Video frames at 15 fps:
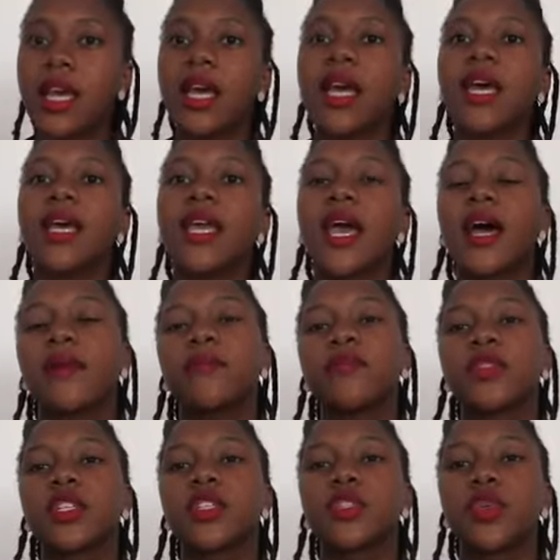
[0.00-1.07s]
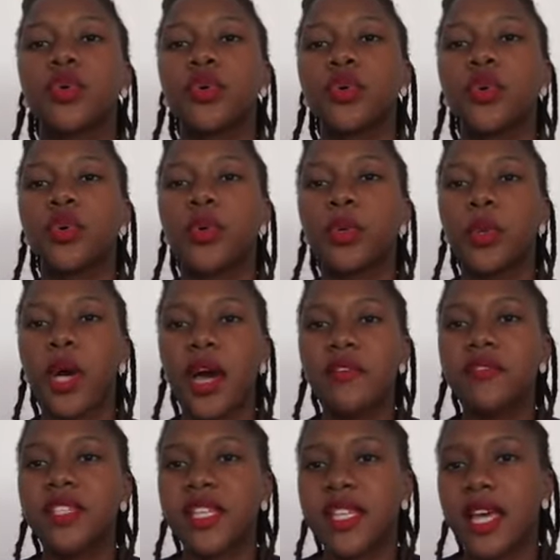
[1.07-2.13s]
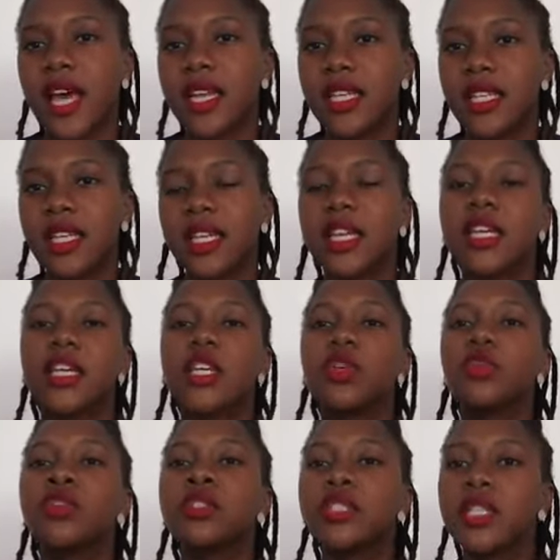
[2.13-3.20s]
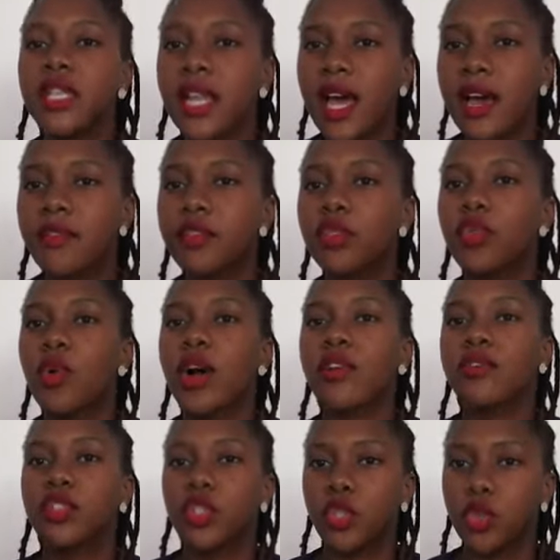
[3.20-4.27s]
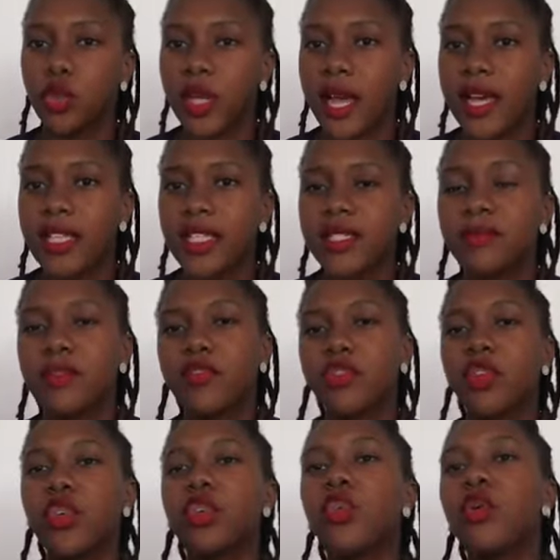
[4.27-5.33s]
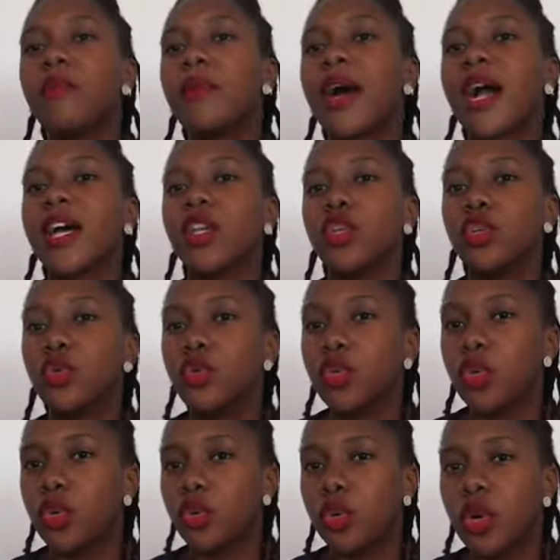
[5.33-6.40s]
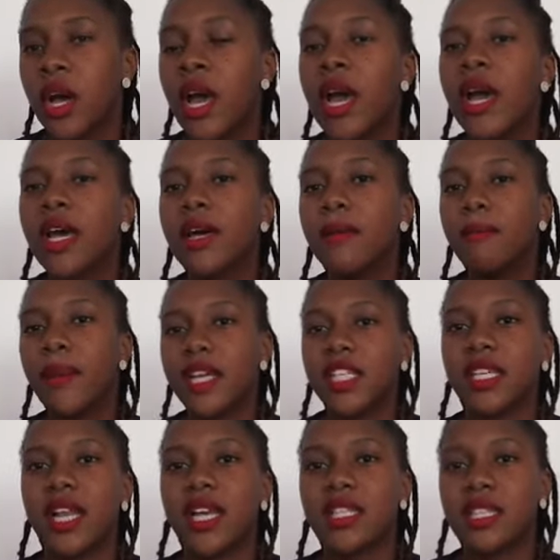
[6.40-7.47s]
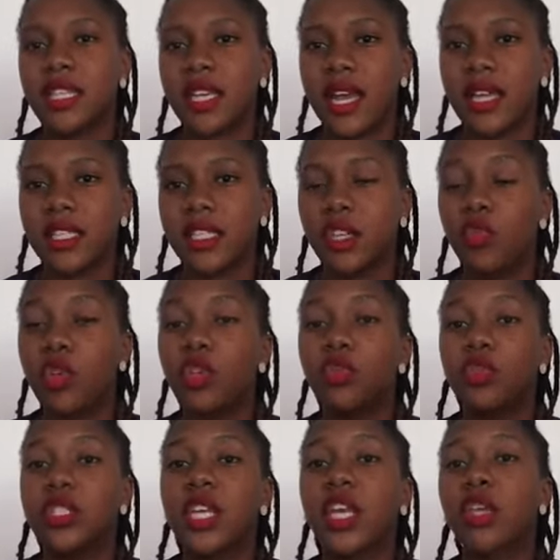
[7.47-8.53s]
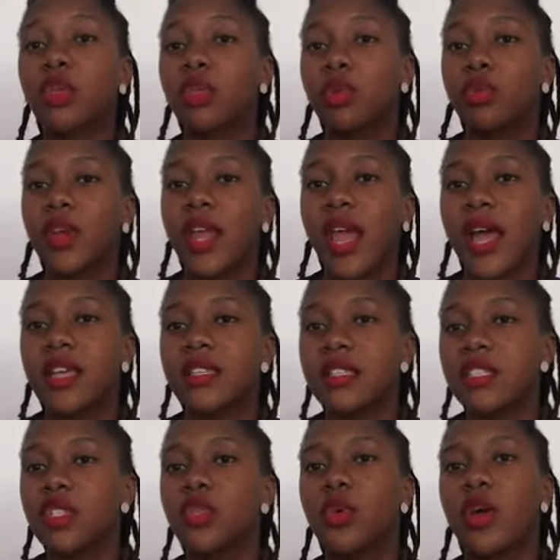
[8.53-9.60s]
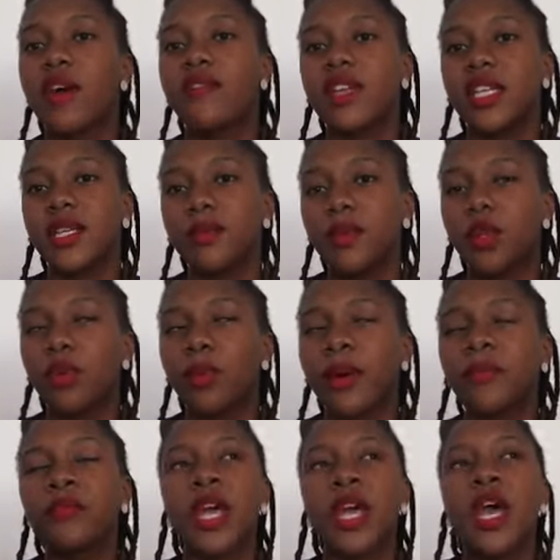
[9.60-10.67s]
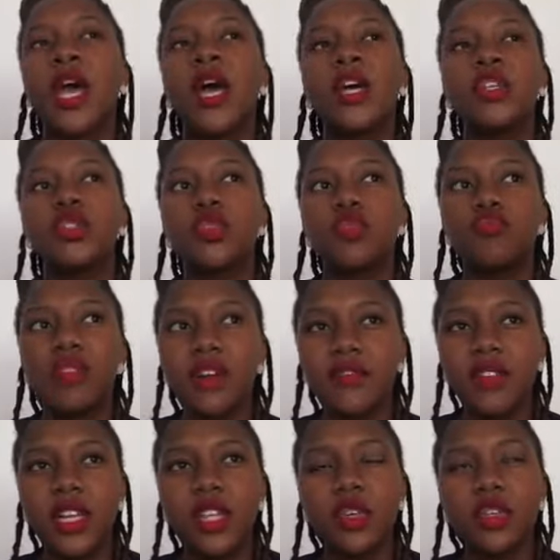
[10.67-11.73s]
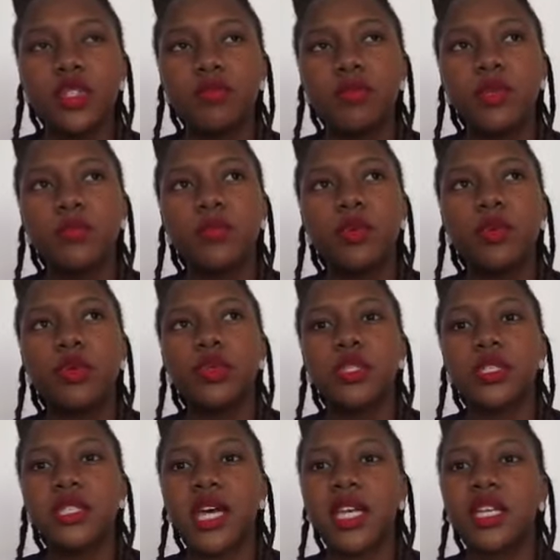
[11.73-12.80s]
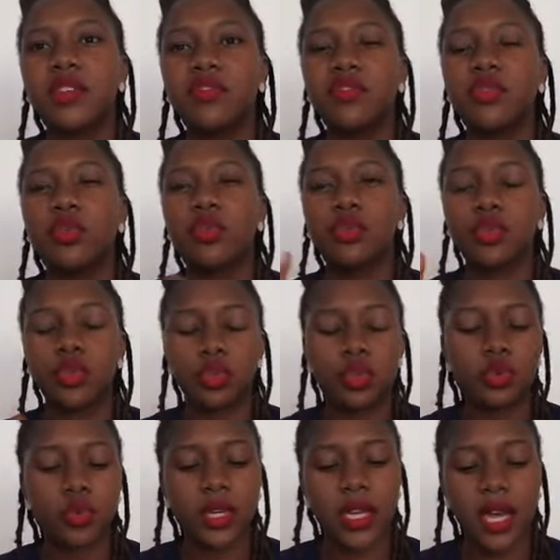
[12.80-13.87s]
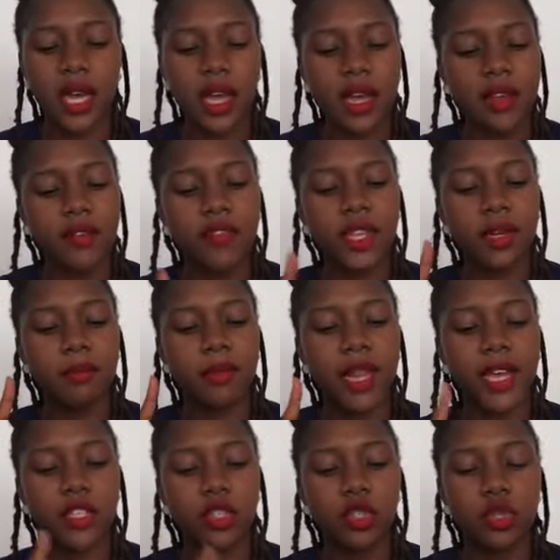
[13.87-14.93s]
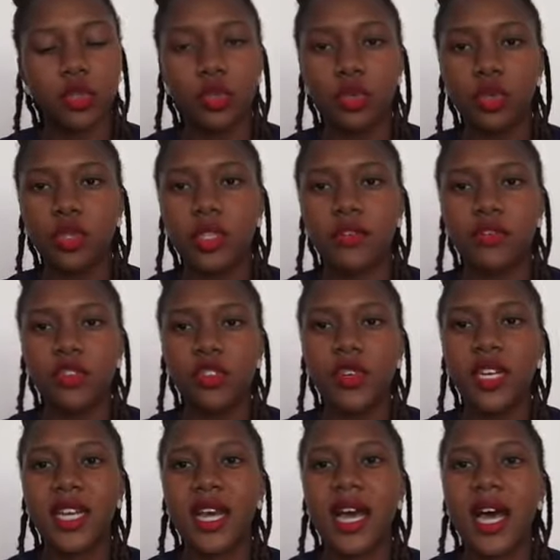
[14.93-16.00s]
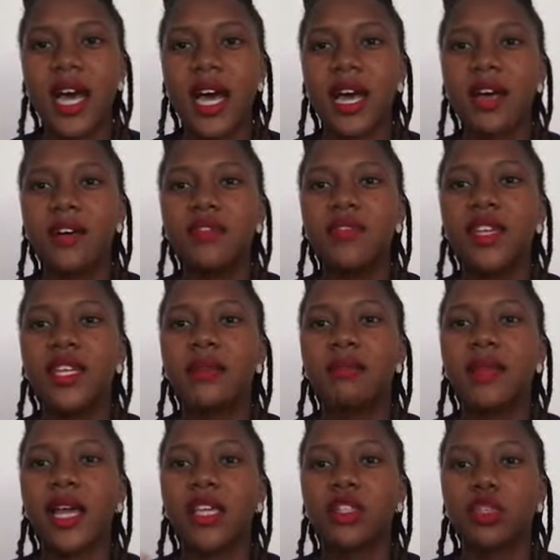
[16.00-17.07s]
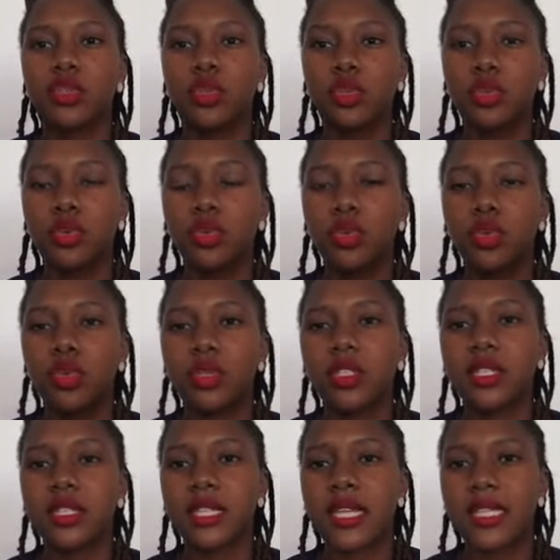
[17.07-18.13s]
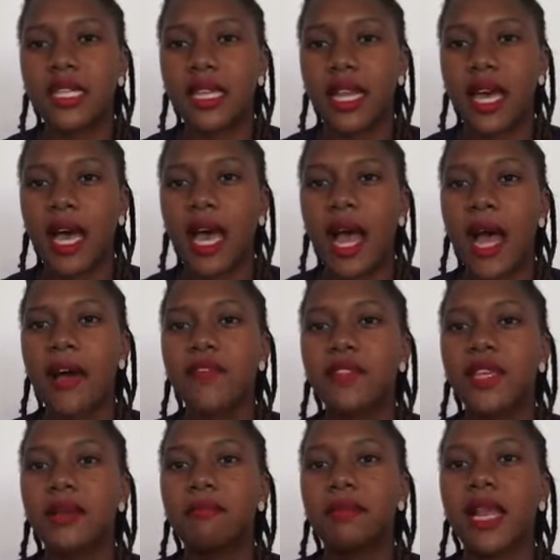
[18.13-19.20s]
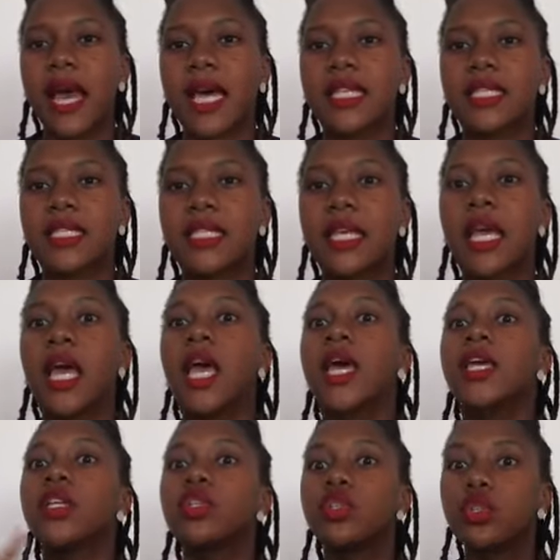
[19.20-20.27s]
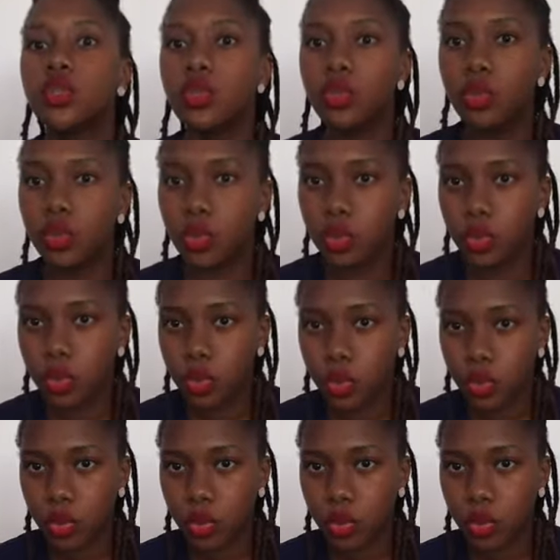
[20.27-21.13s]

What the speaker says: Yeah. So after that, you will still have to work for 2 years before you go back and do your bachelor's in nursing, which will take you 3 years since you have a diploma. So roughly those people study for 2.5, then plus 2, those are 4.5, then plus 2, those are 6.5, then plus 2,